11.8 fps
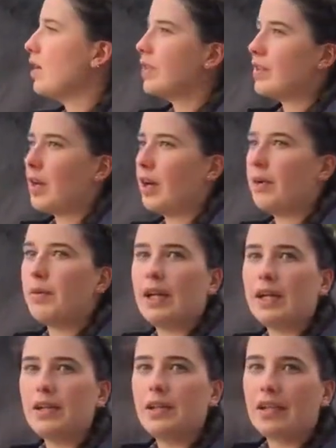So we're
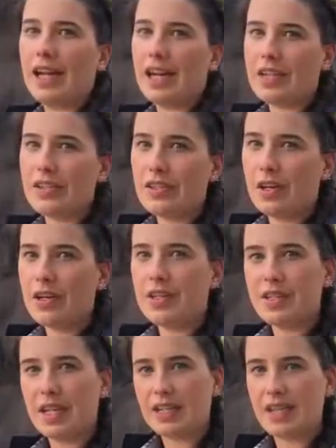going to look at each of those
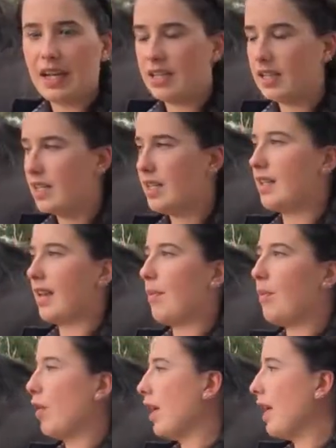6 areas that I
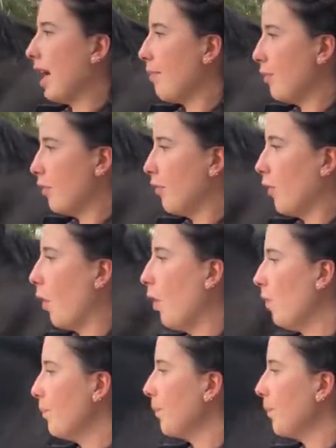pointed out before,